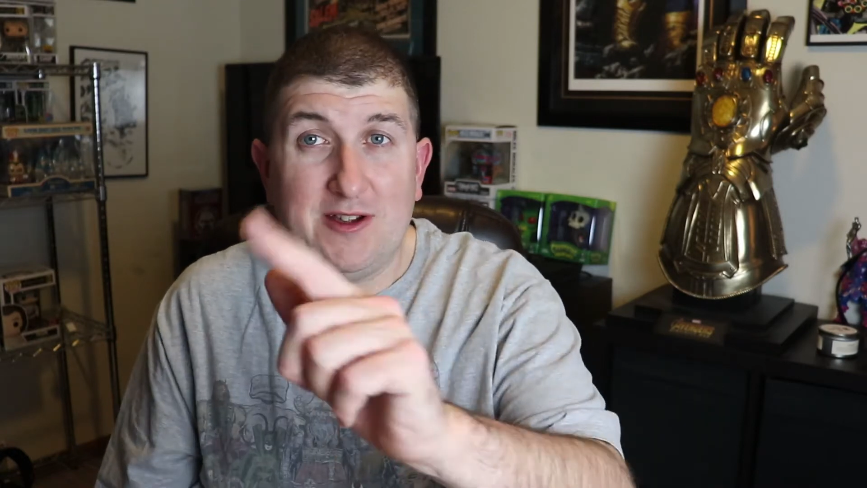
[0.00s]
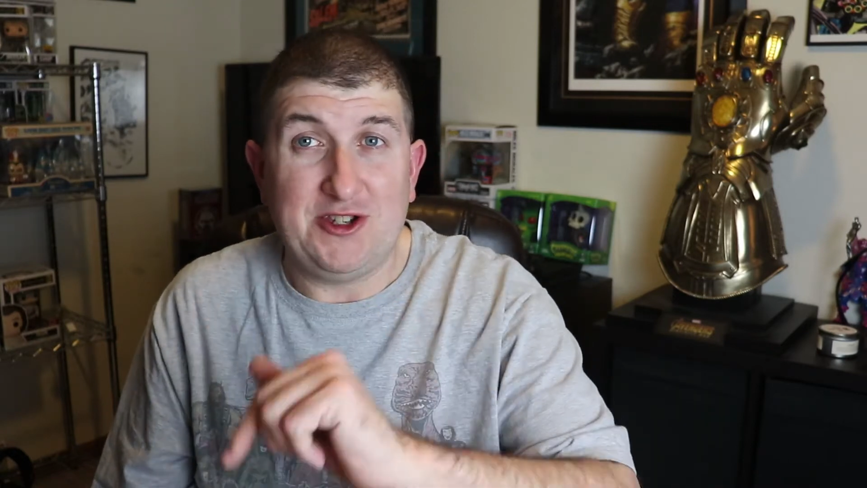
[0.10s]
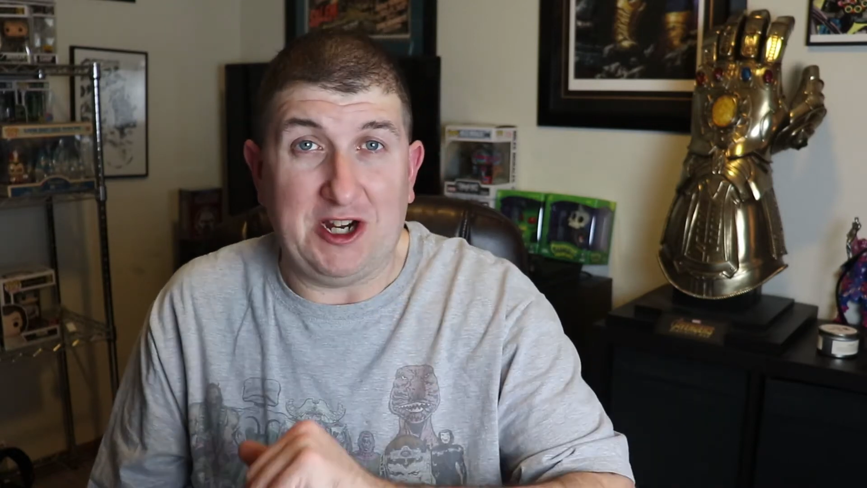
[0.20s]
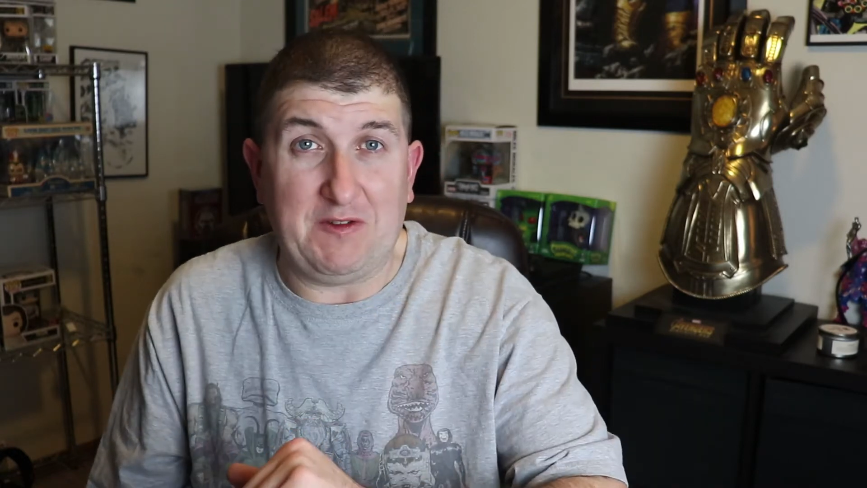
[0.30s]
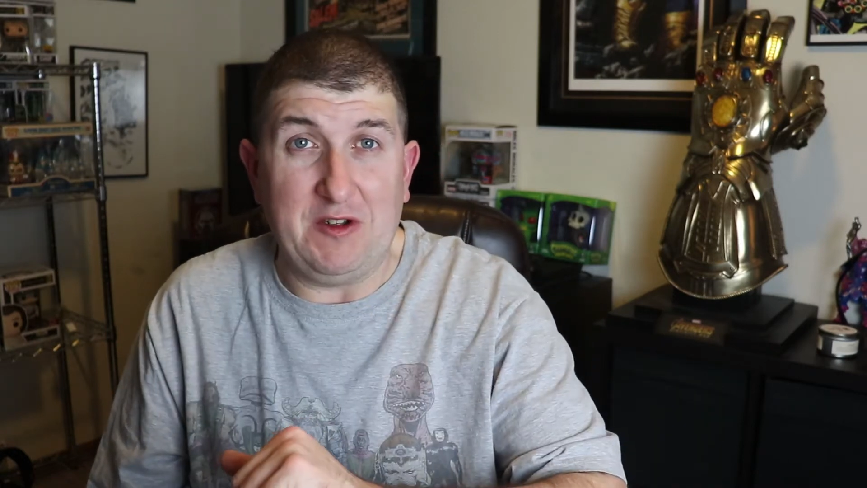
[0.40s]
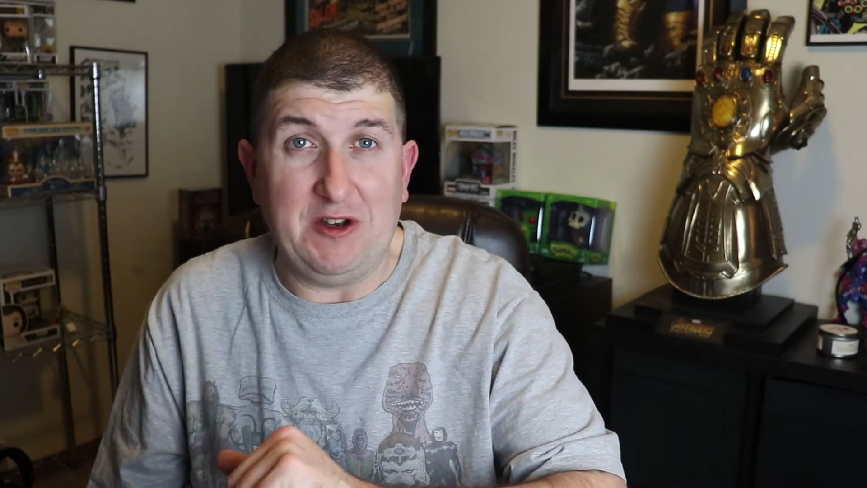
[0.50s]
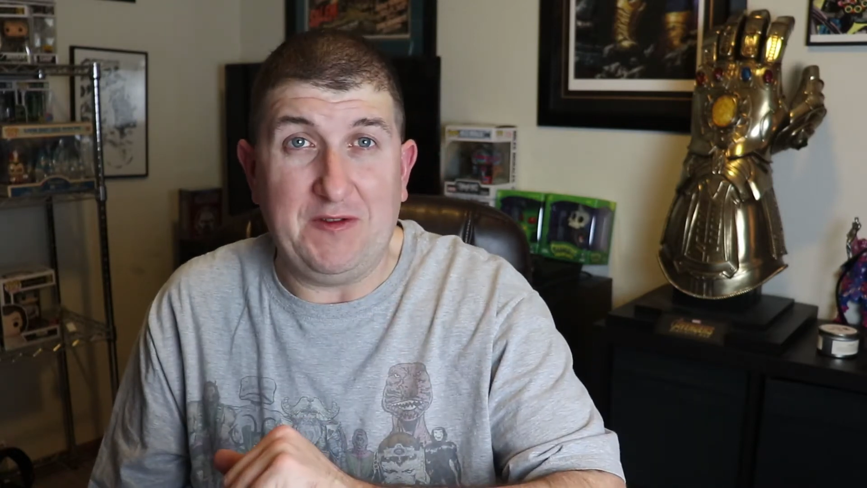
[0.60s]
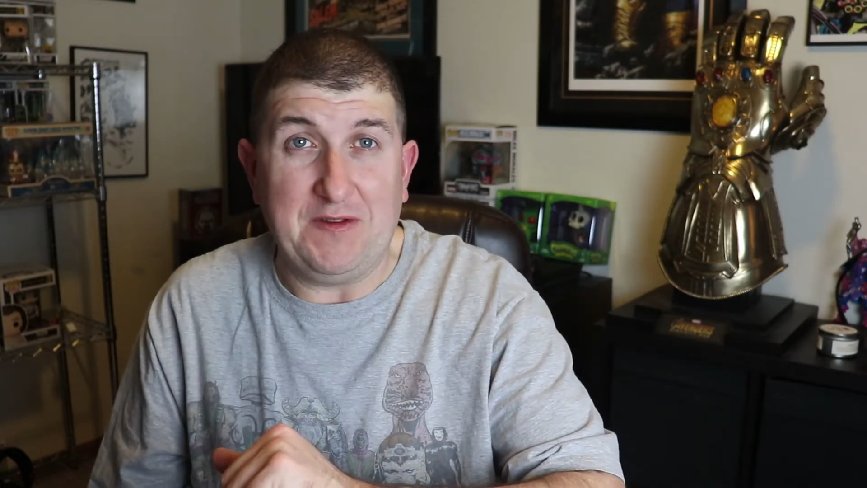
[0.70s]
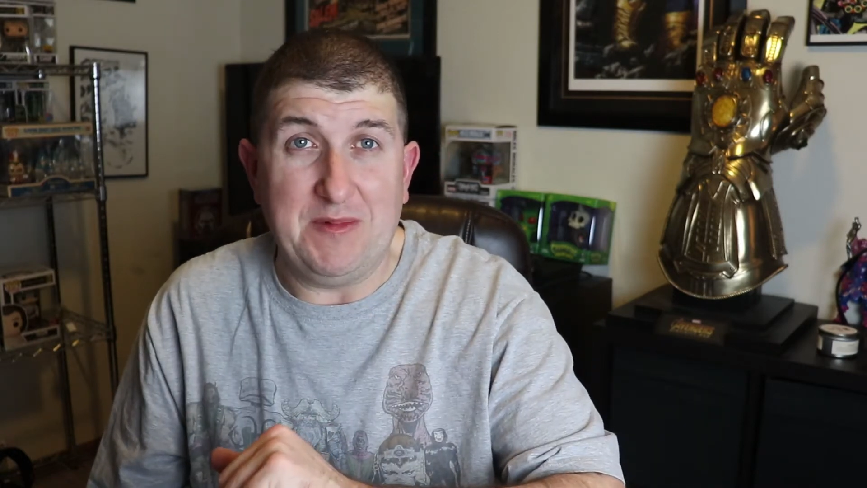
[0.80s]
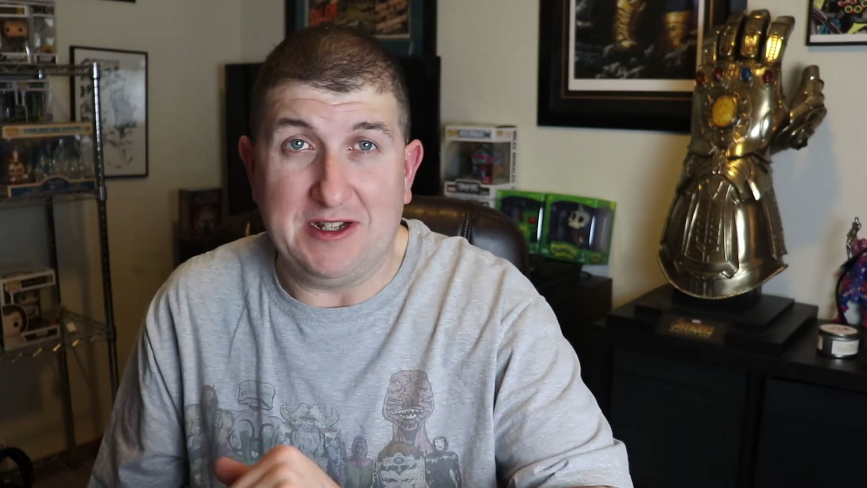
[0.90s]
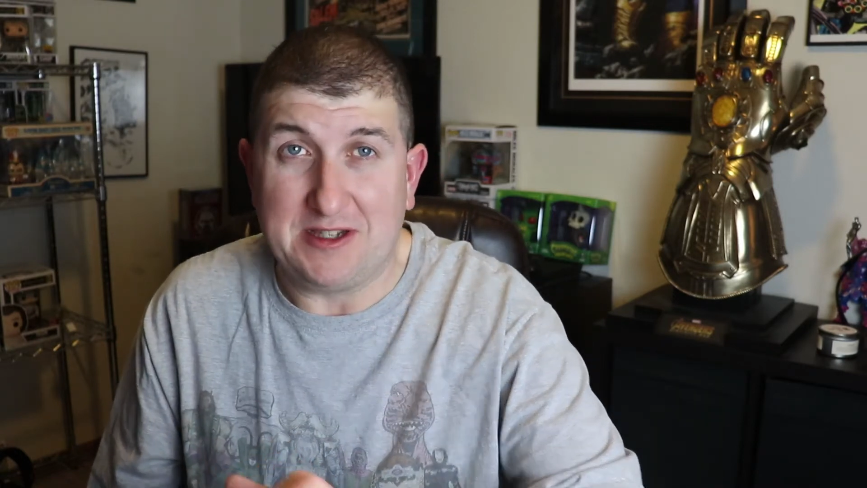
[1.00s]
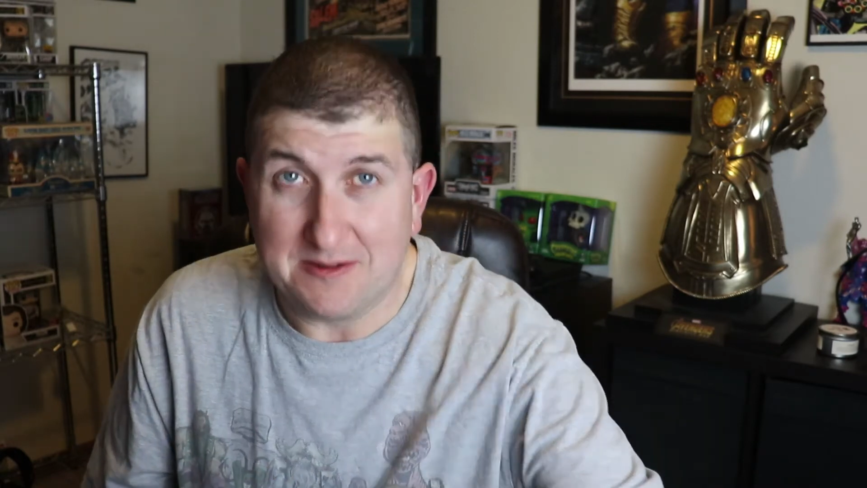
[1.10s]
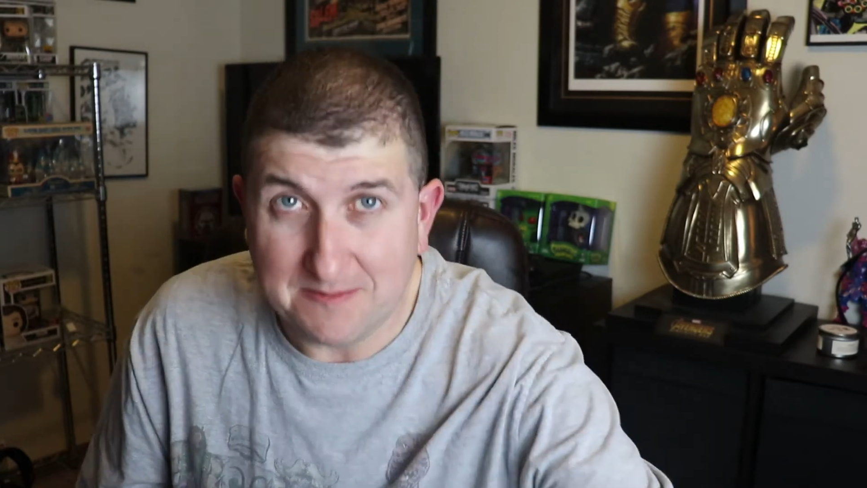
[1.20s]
Check it for you in a few minutes.